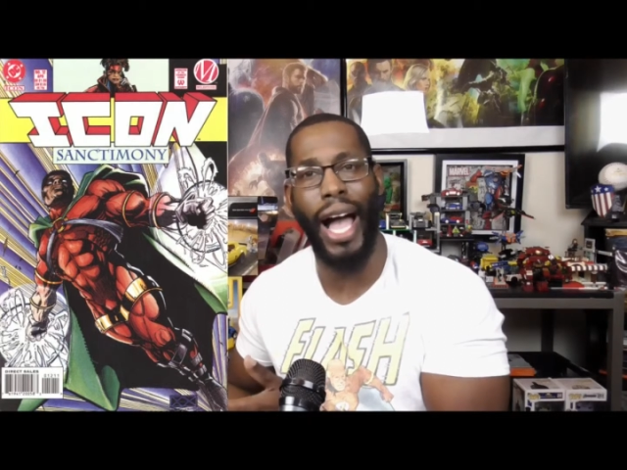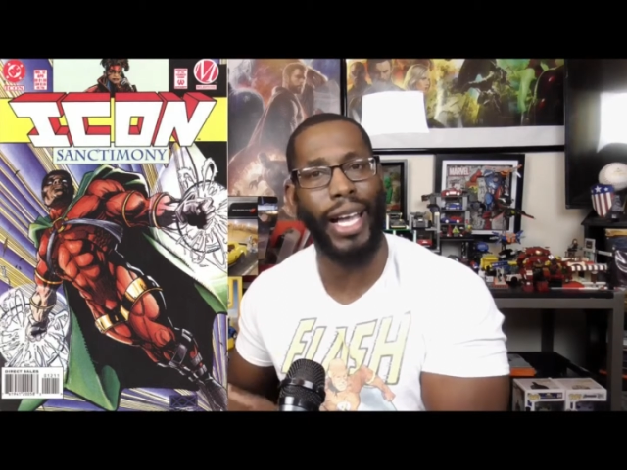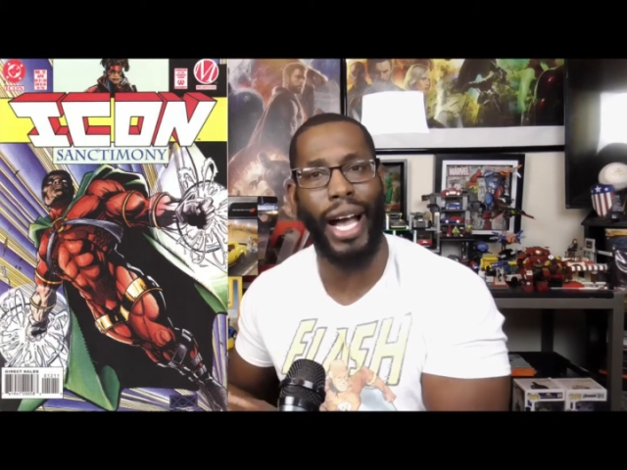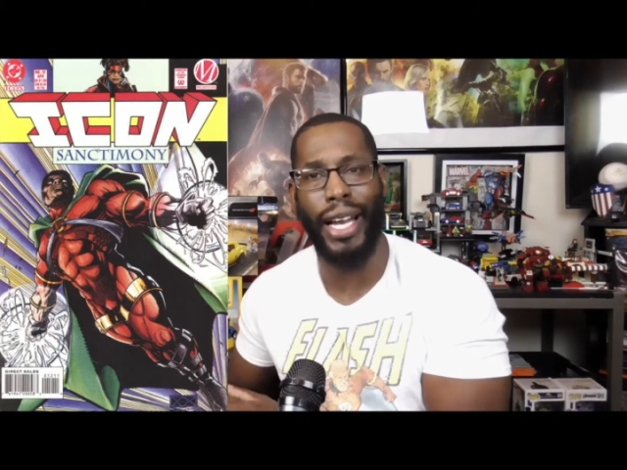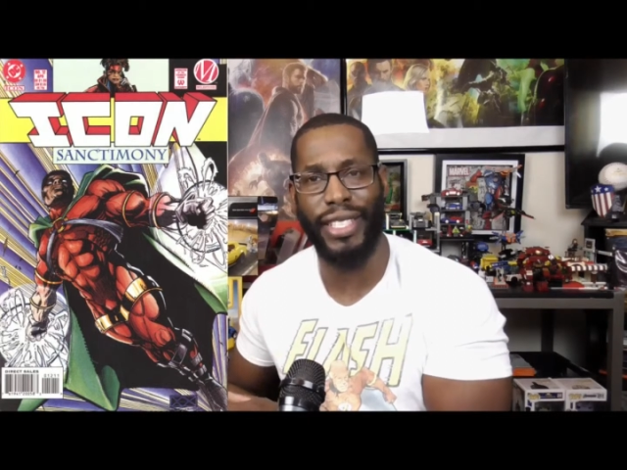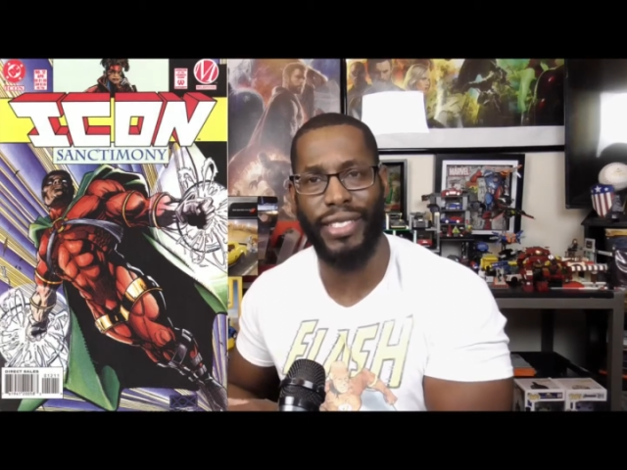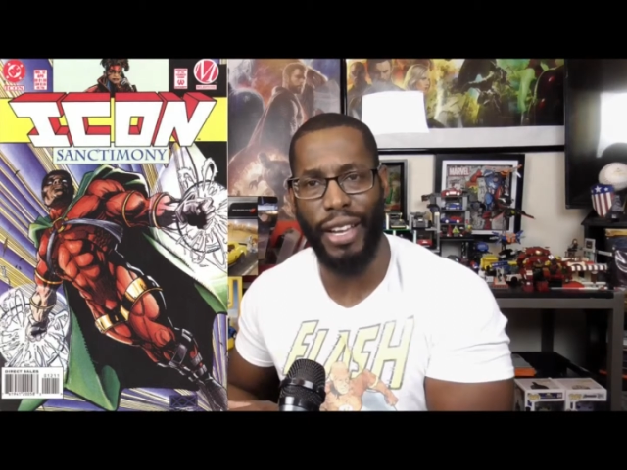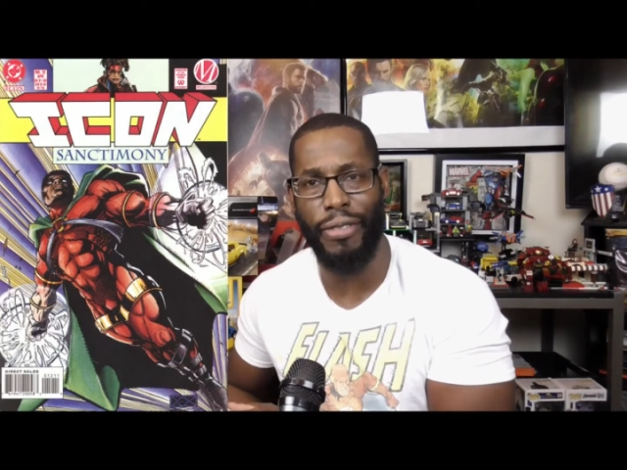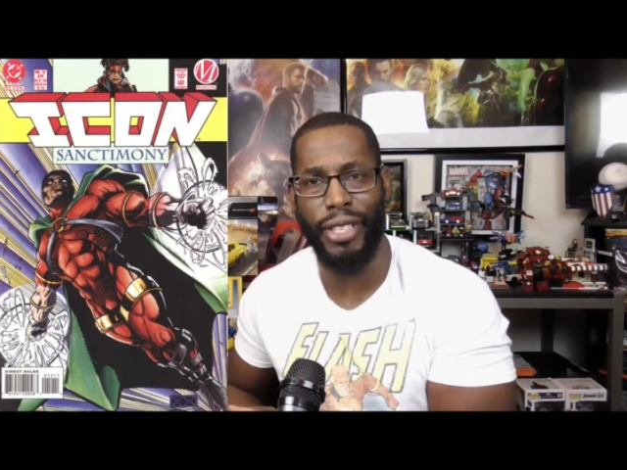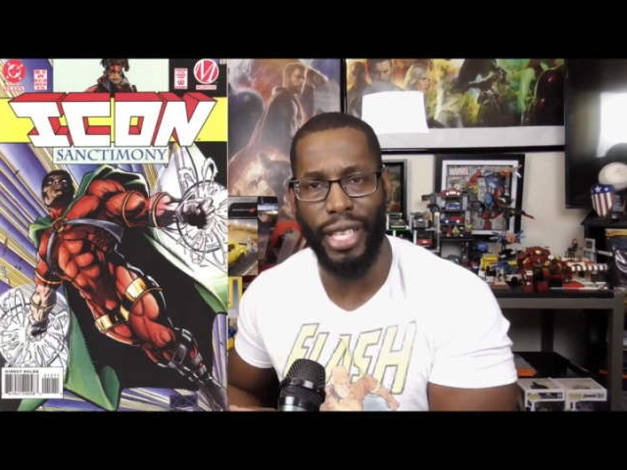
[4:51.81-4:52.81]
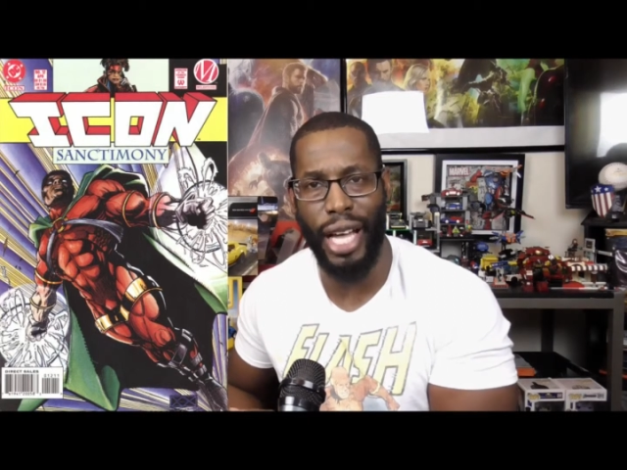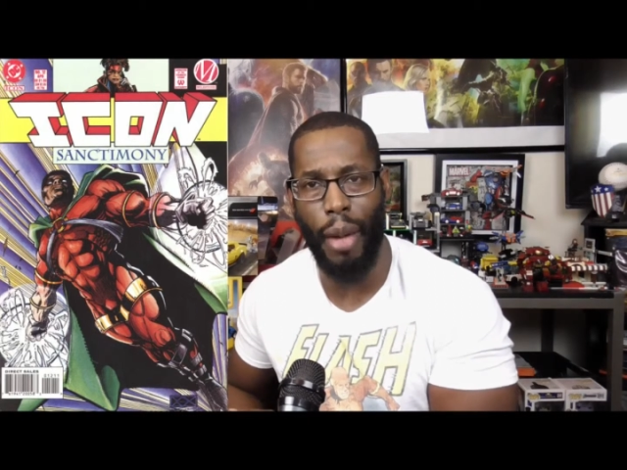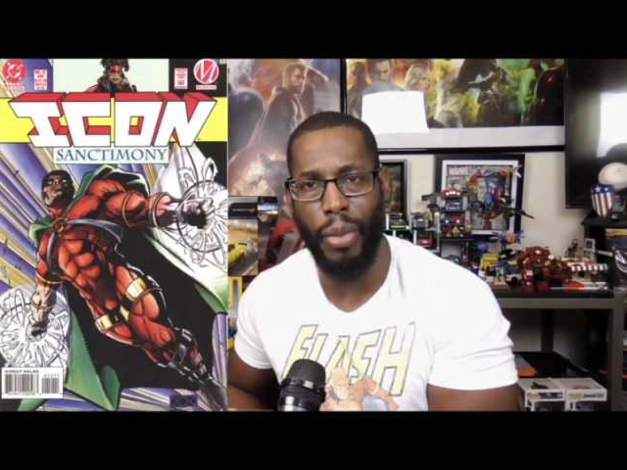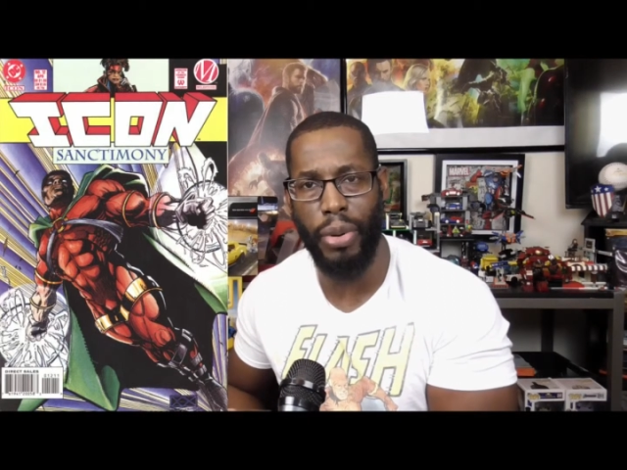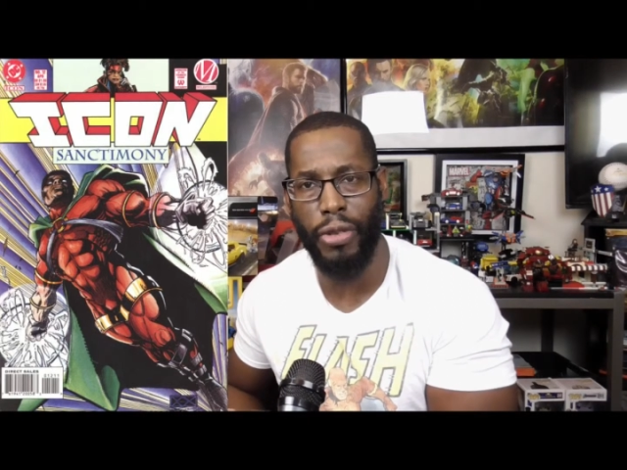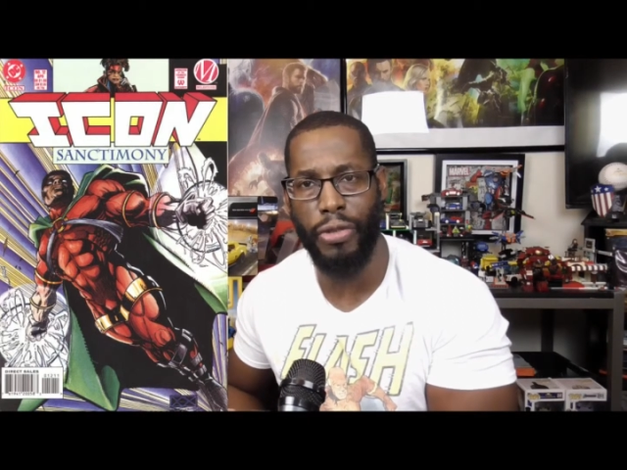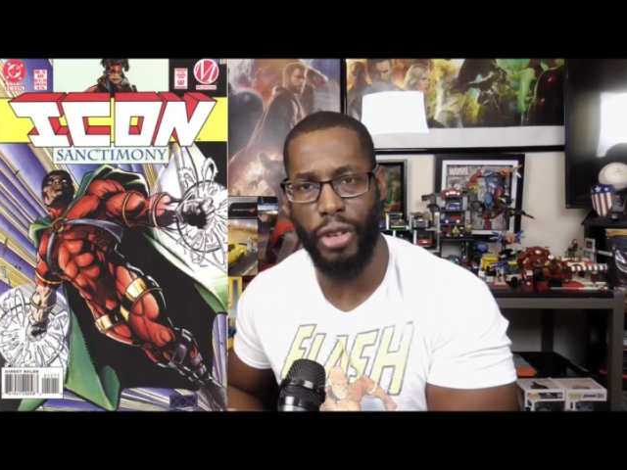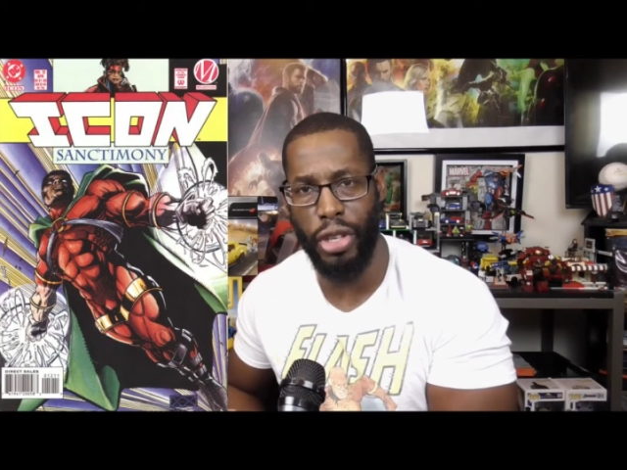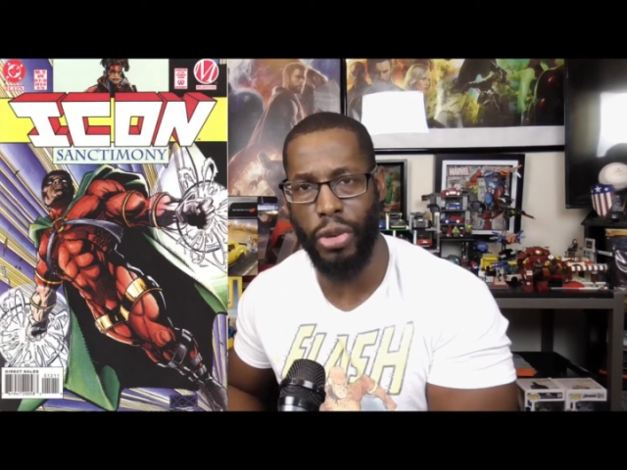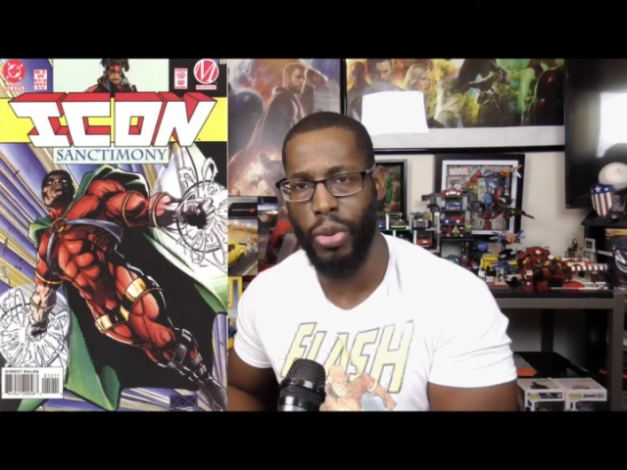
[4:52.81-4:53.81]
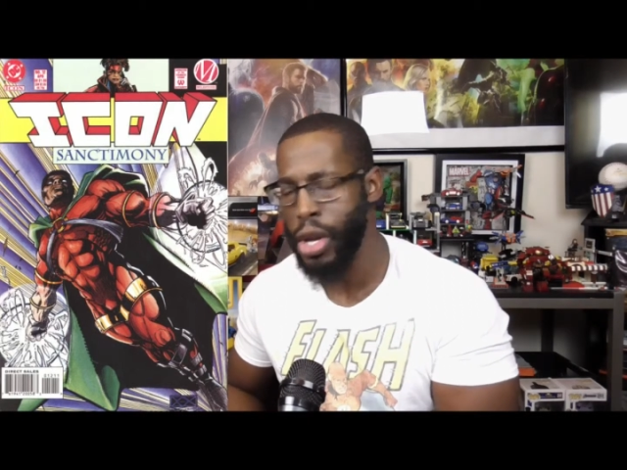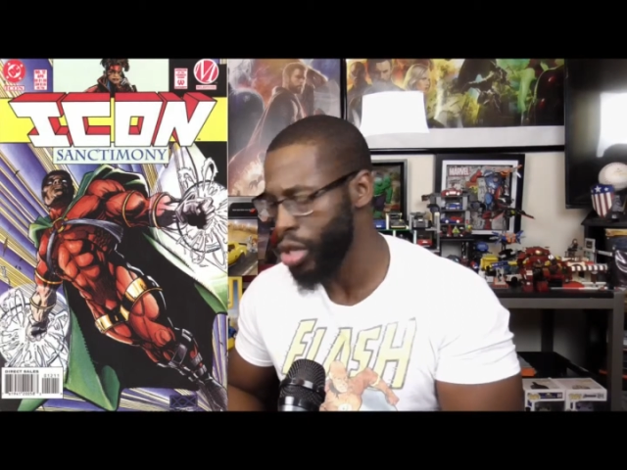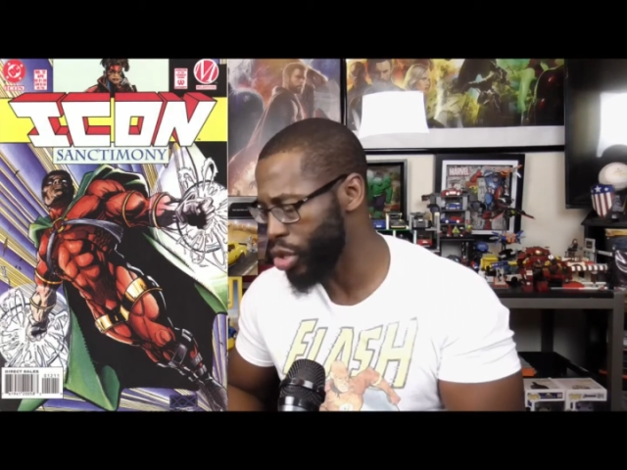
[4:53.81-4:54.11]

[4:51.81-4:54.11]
Icon is definitely the comic book for you.